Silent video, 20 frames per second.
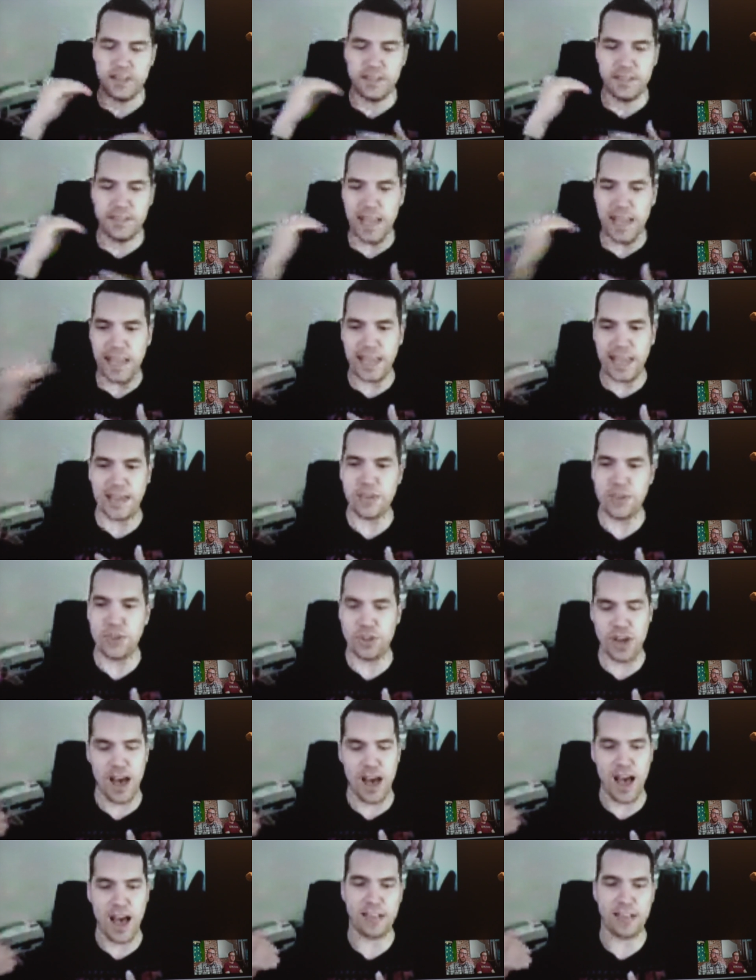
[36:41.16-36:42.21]
taking
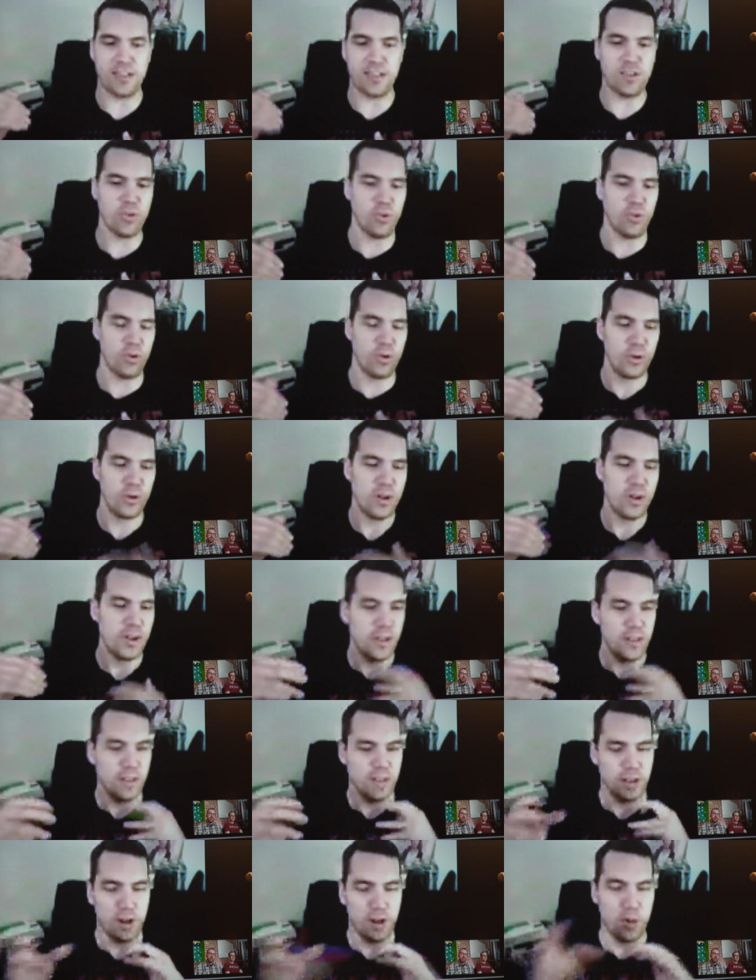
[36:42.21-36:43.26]
shots or,
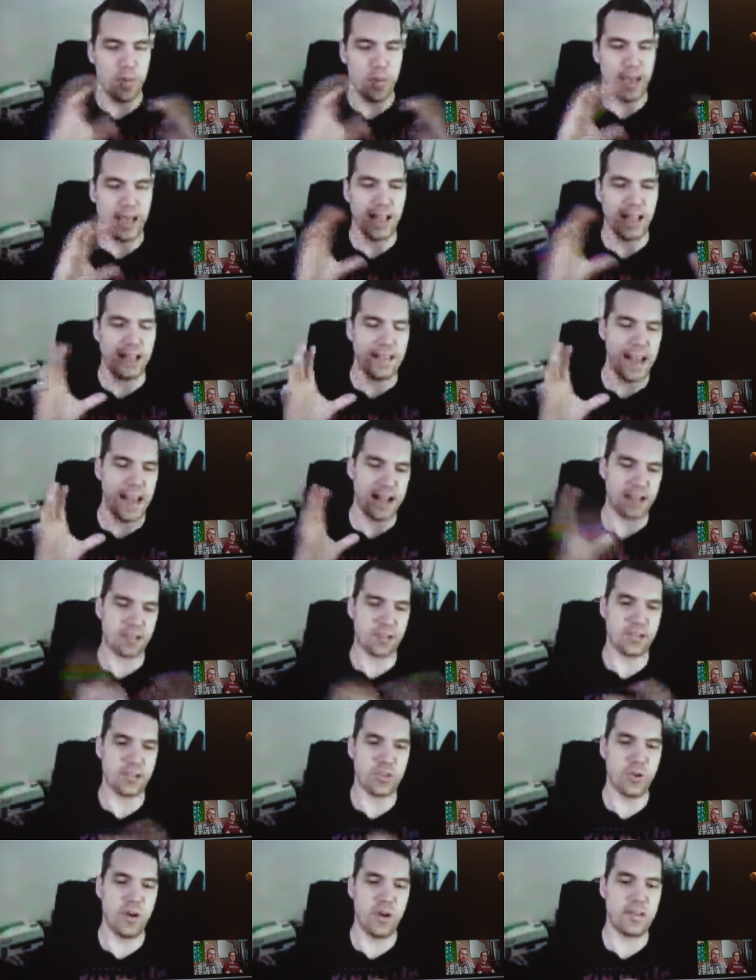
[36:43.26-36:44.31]
you know, making tactical
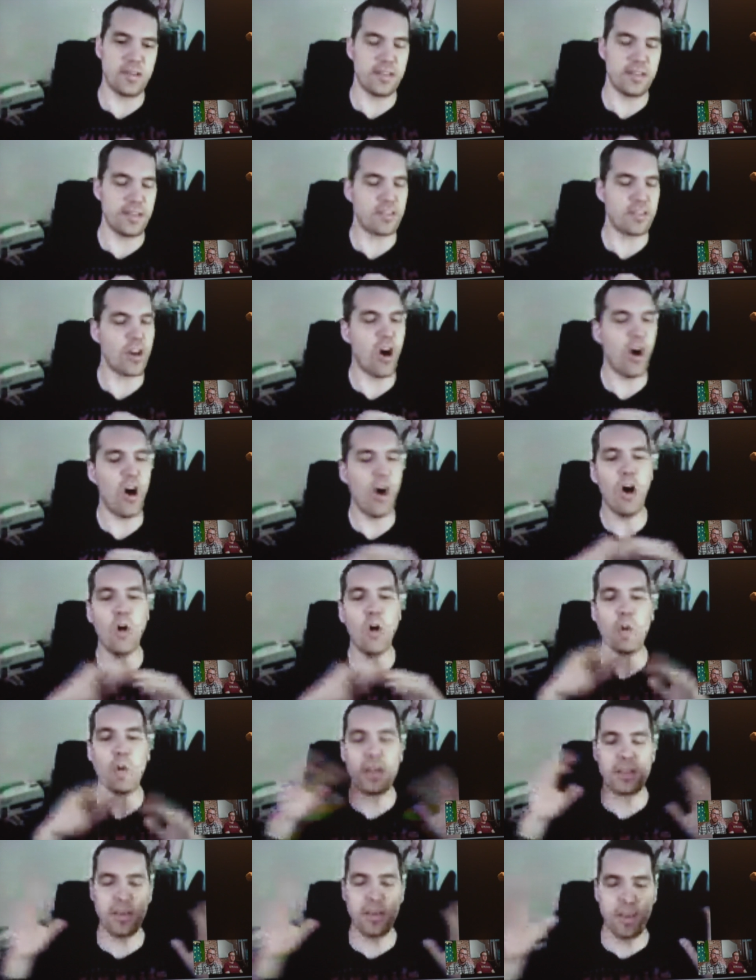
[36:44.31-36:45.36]
choices, it's
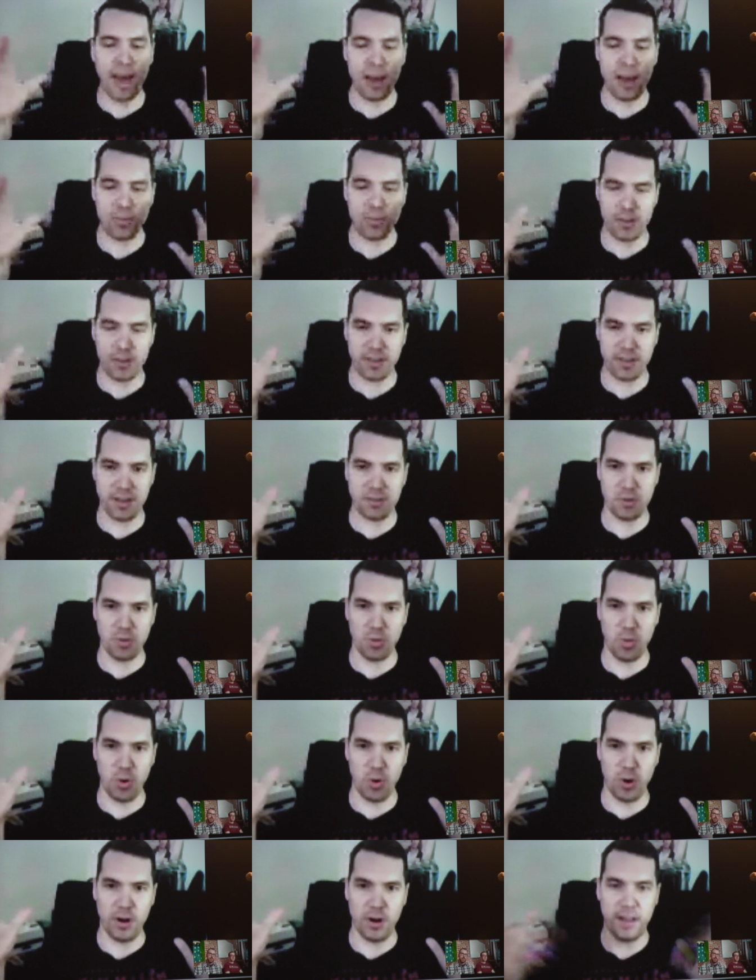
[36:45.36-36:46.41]
always about risk and
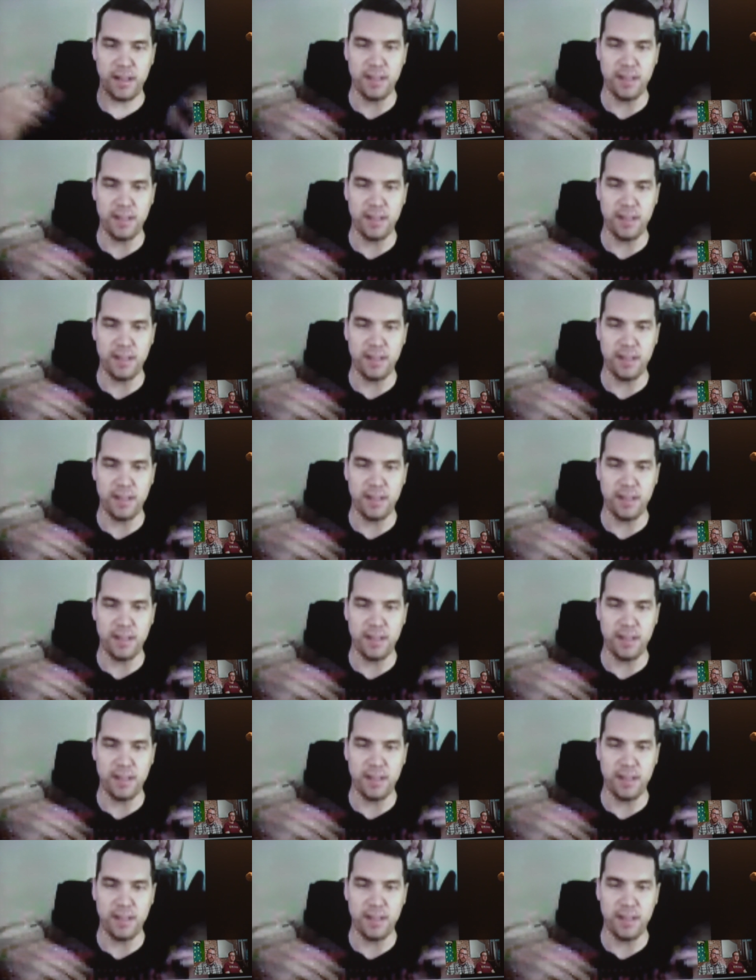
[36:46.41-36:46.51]
reward.